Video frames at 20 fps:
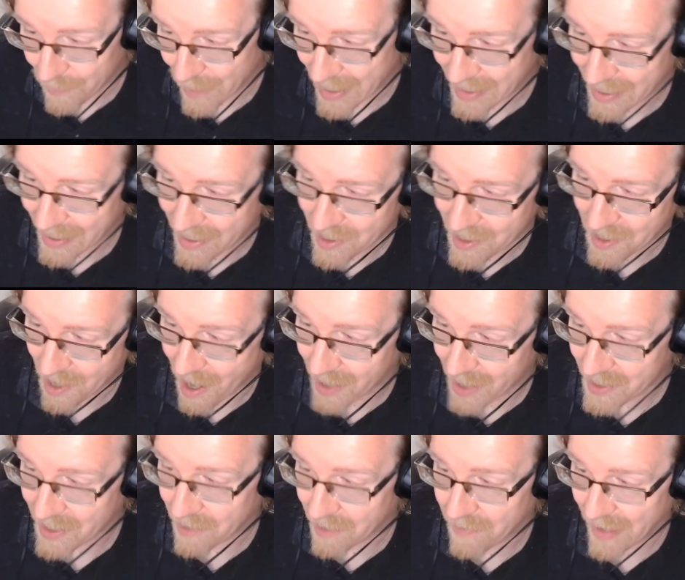made his
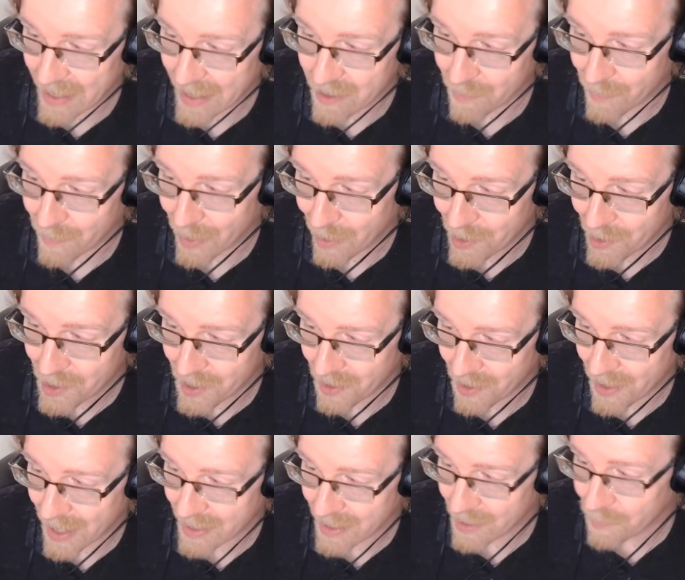toxic fandom post
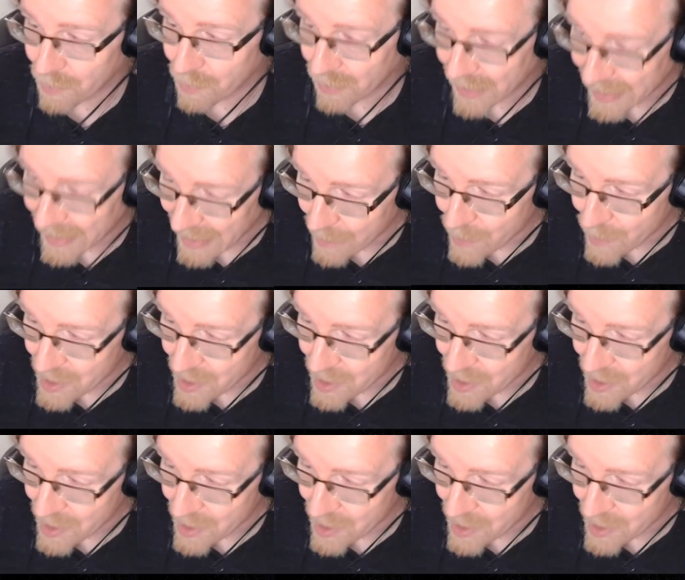that completely